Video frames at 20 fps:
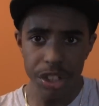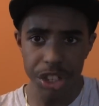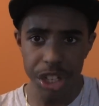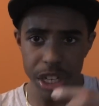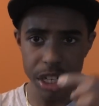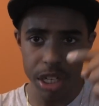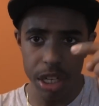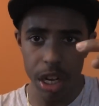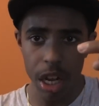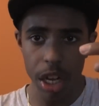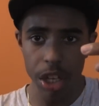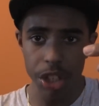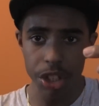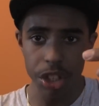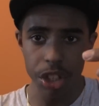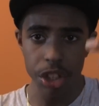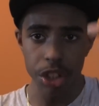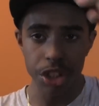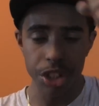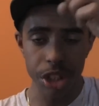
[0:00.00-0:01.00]
just
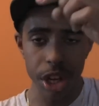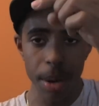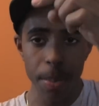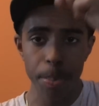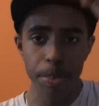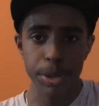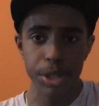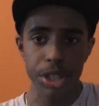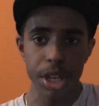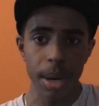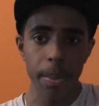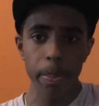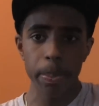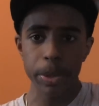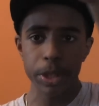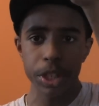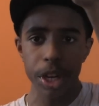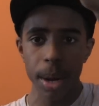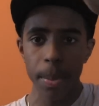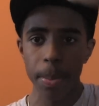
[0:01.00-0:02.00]
jump,
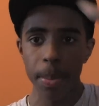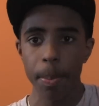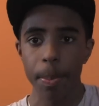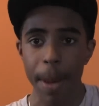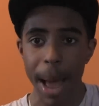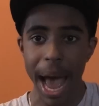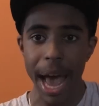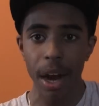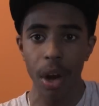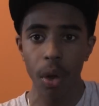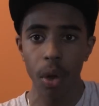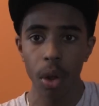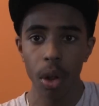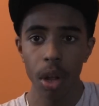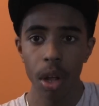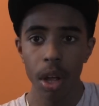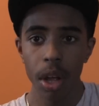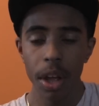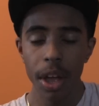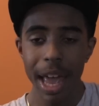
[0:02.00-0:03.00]
jump, jump battle.
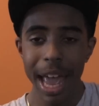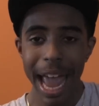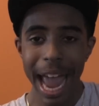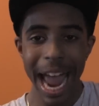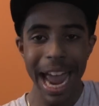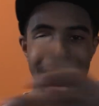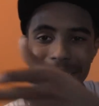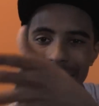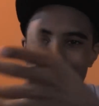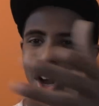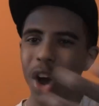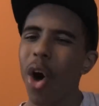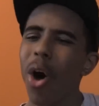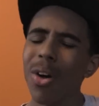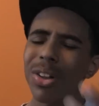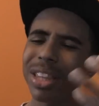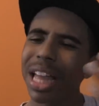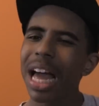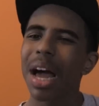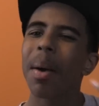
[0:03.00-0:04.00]
And I
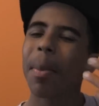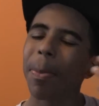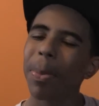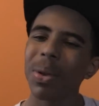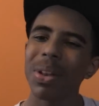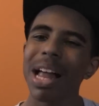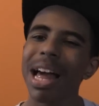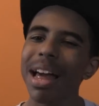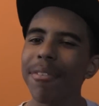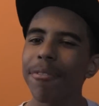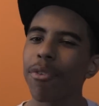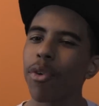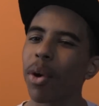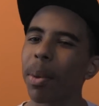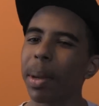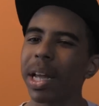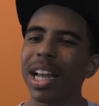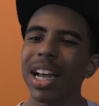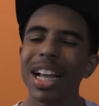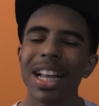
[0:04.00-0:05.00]
called that a
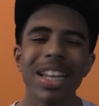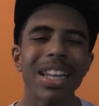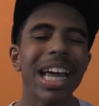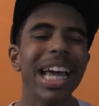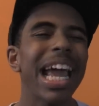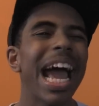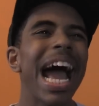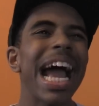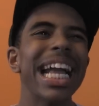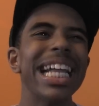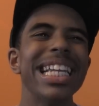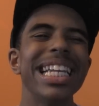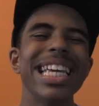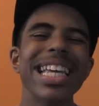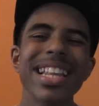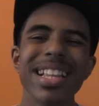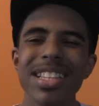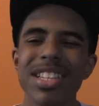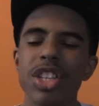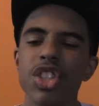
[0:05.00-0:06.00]
platforming. Like, I
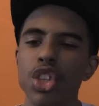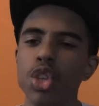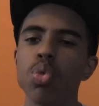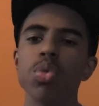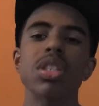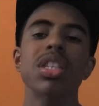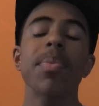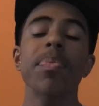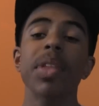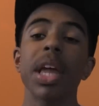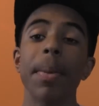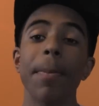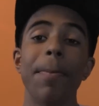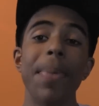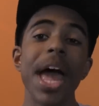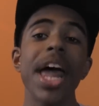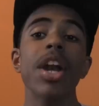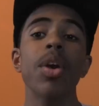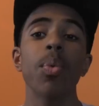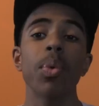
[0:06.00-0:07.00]
needed to do something
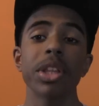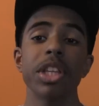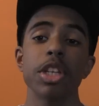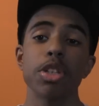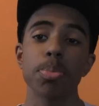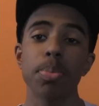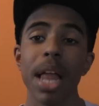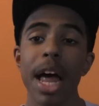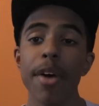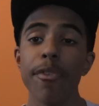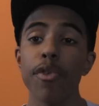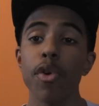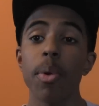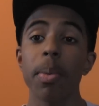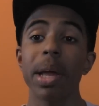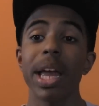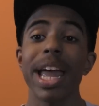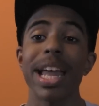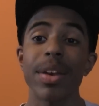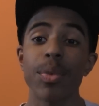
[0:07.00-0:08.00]
better with this
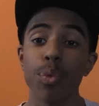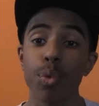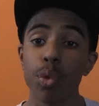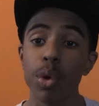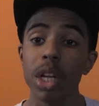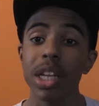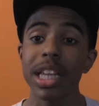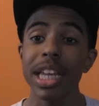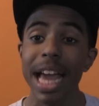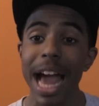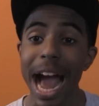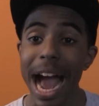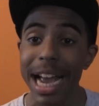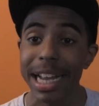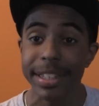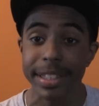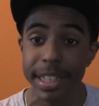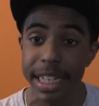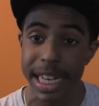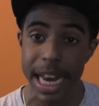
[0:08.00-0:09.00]
platforming, and really,
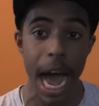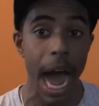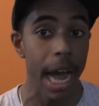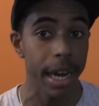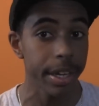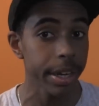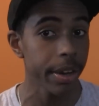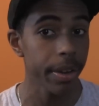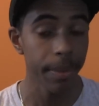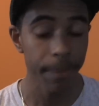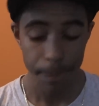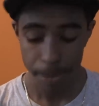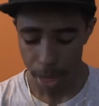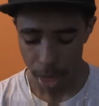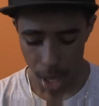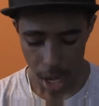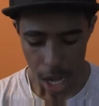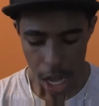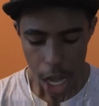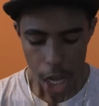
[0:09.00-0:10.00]
I did not.
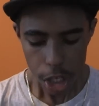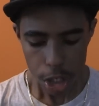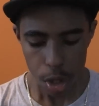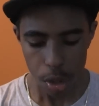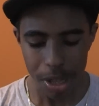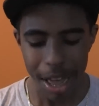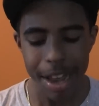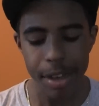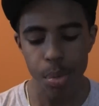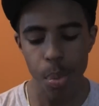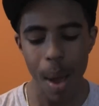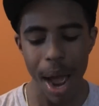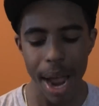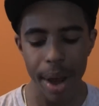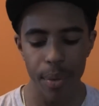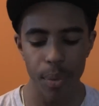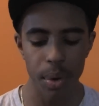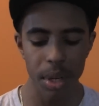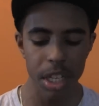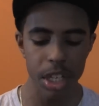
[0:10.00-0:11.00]
So that's why
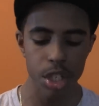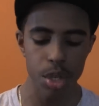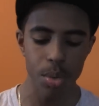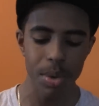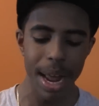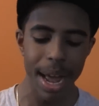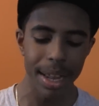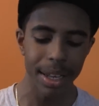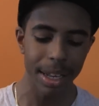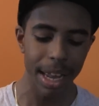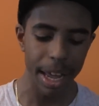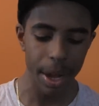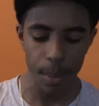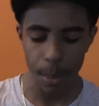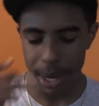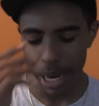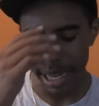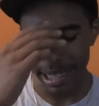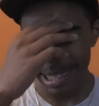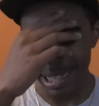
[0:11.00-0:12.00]
I really do not like
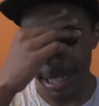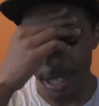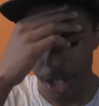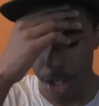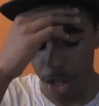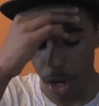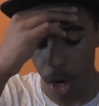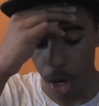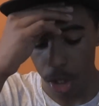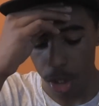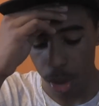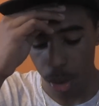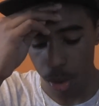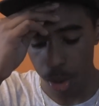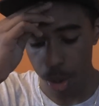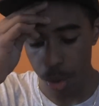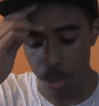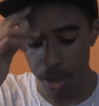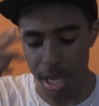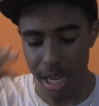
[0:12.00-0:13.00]
what I did to Naruto
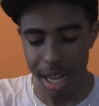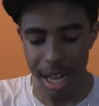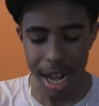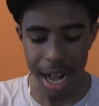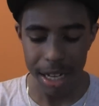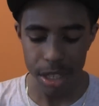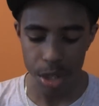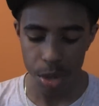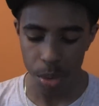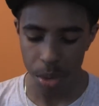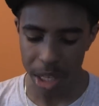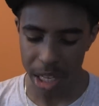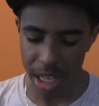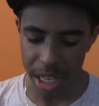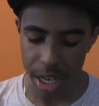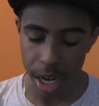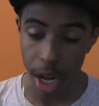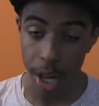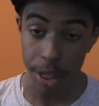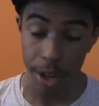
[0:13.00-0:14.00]
2, the
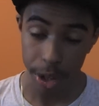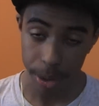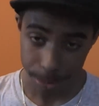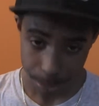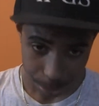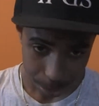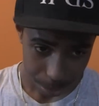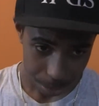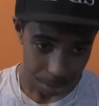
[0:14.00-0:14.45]
Akatsuki and Other.